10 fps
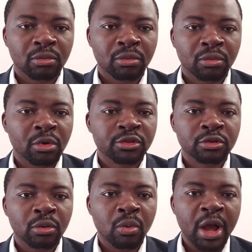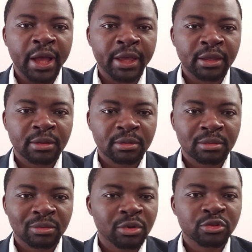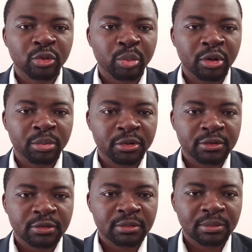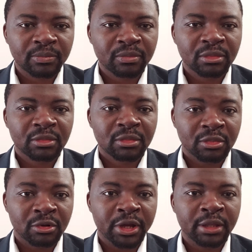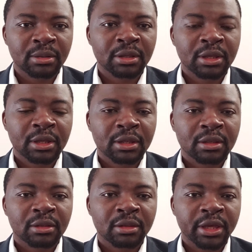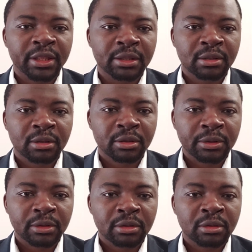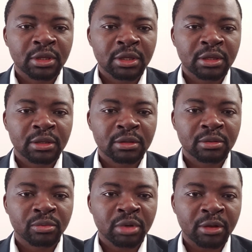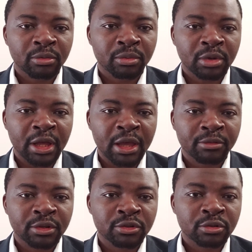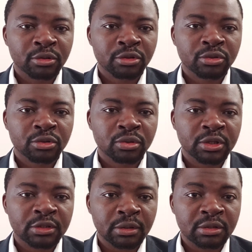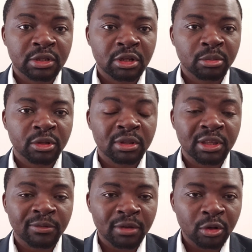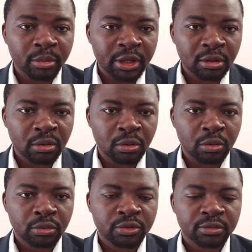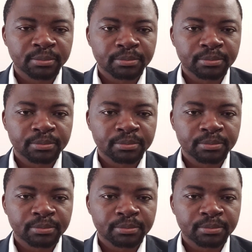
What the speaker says: what's your why? What's your purpose? Right? Then I have introduced you to the Sustainable Development Goals,